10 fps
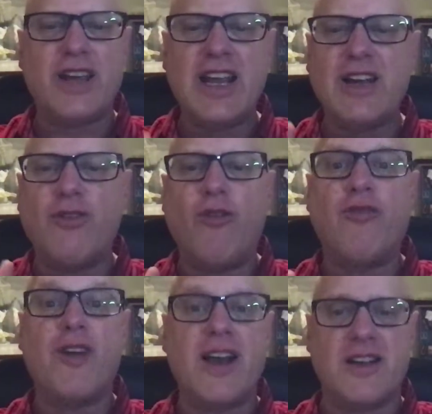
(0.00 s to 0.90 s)
hateful
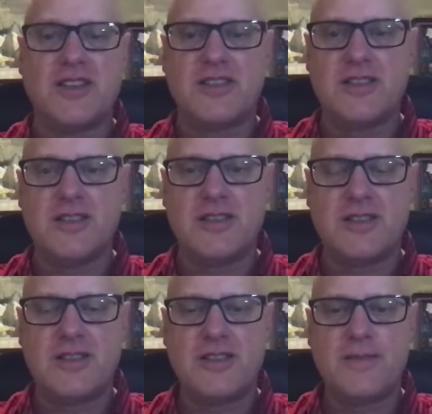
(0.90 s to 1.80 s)
fantasies.